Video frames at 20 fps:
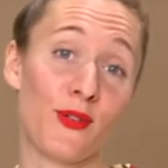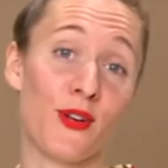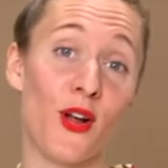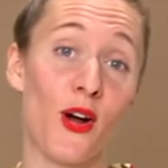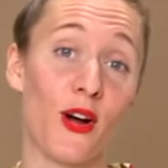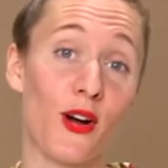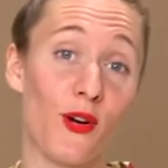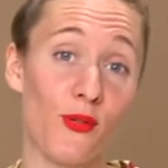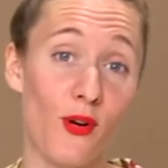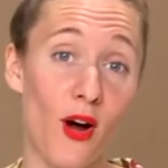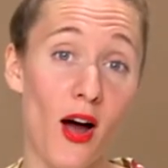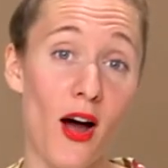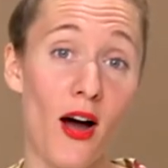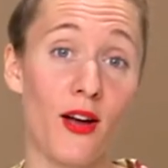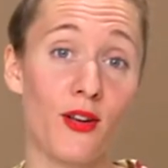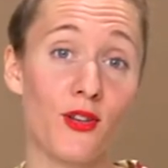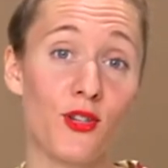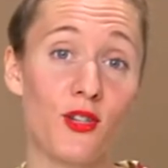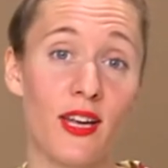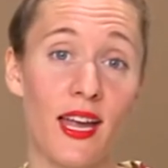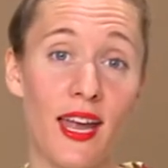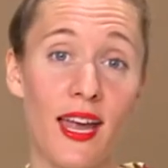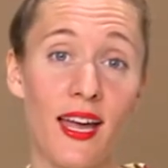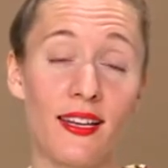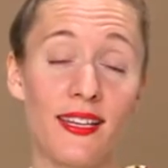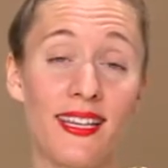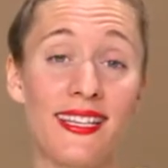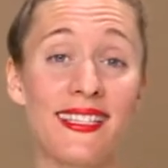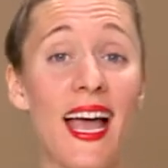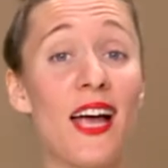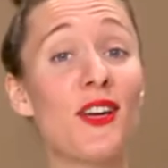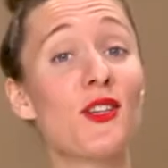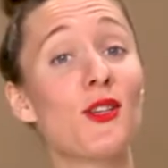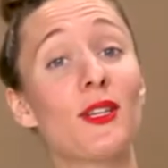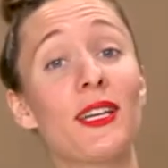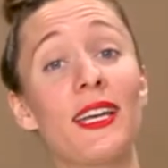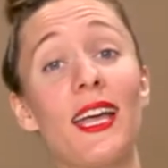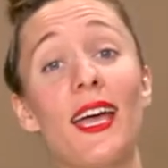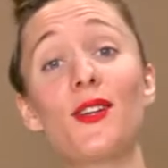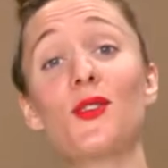our garage, and he's
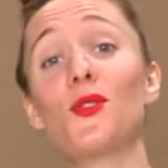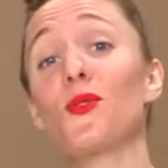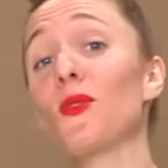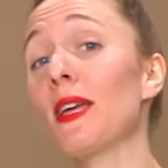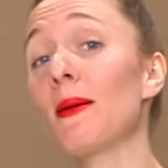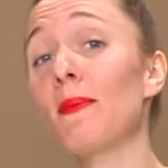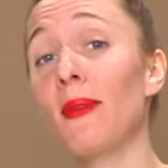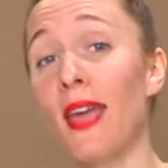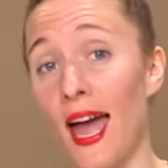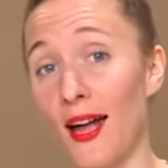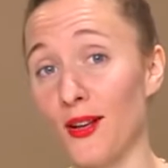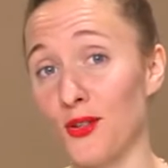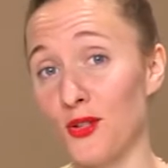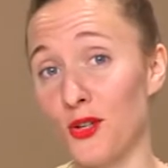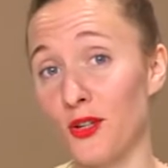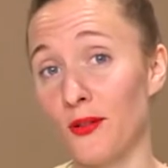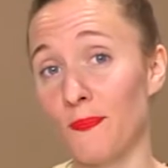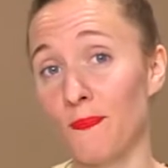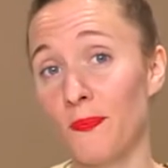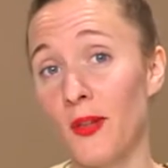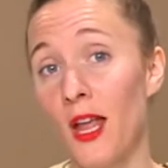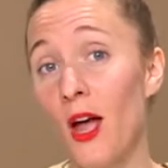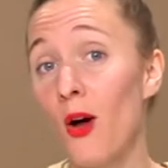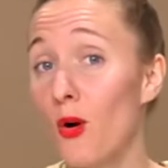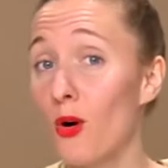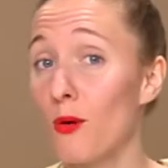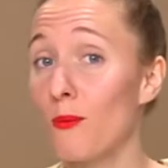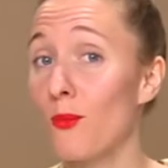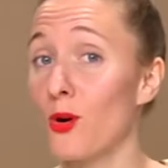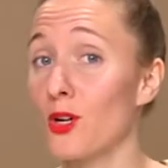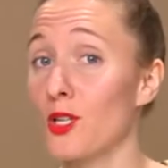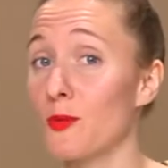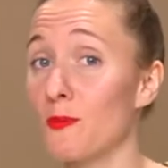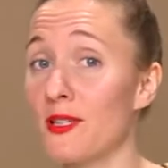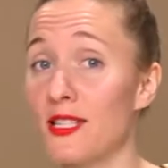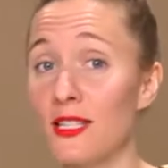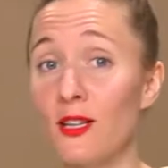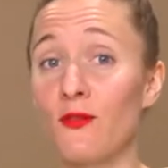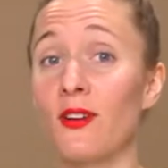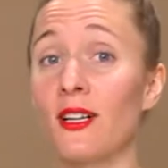actually a dream catcher, or more
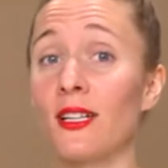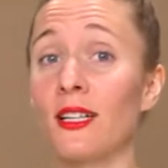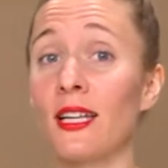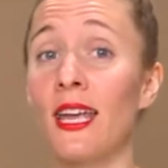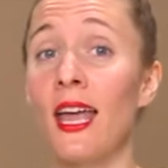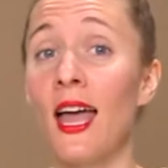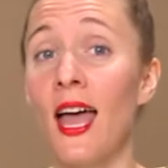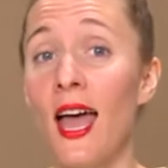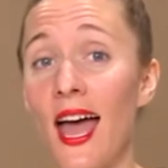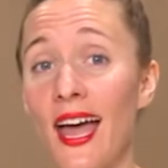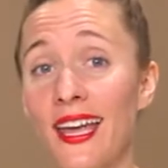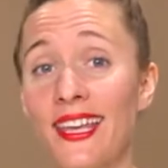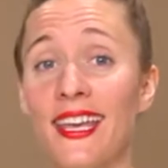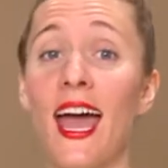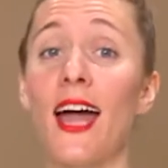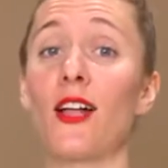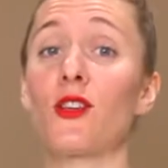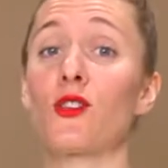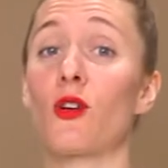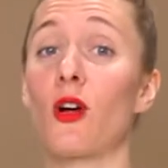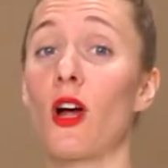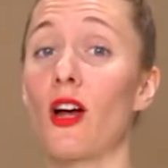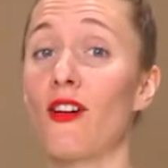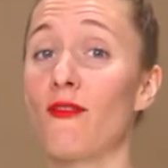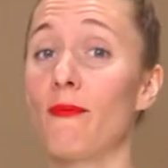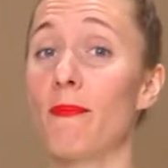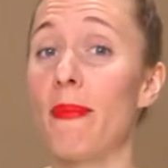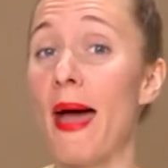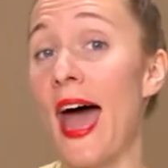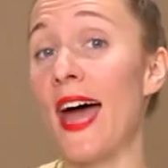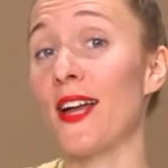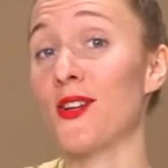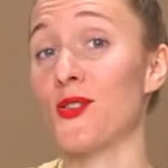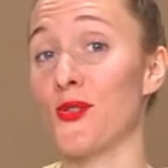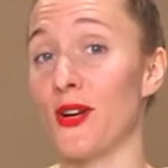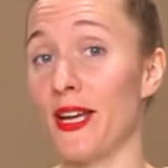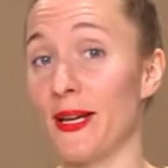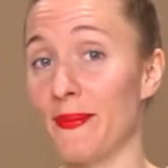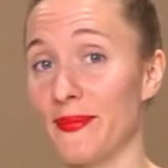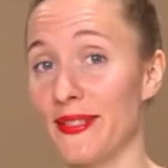specifically, a catcher of bad
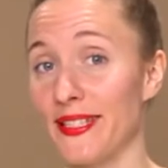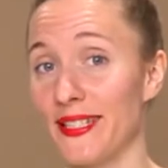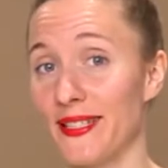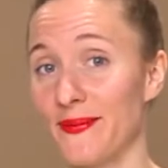dreams.